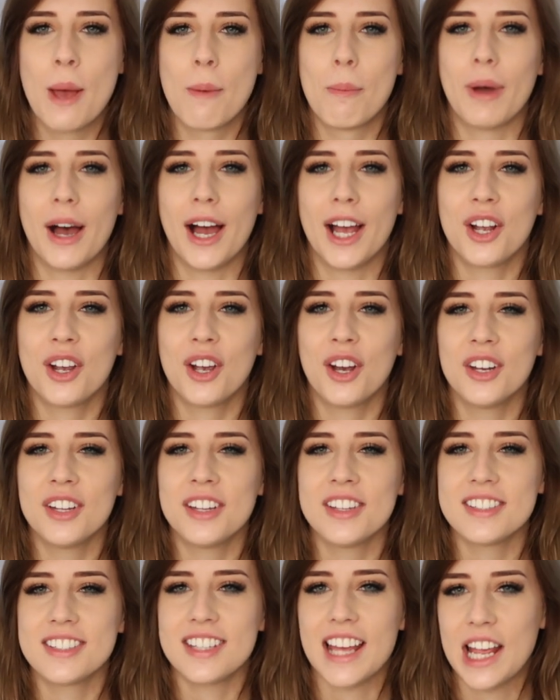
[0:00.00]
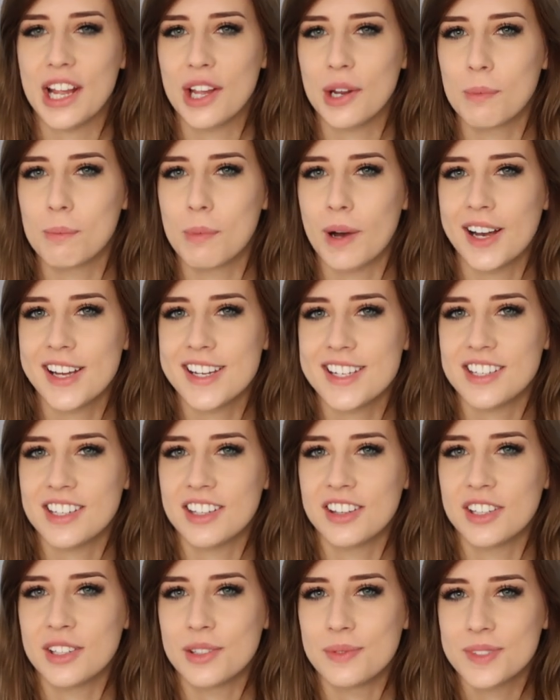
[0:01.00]
But I couldn't say goodbye to
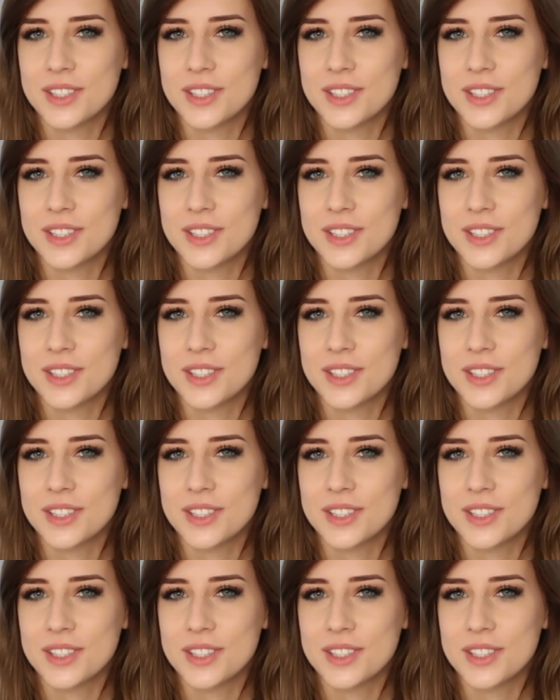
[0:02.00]
them,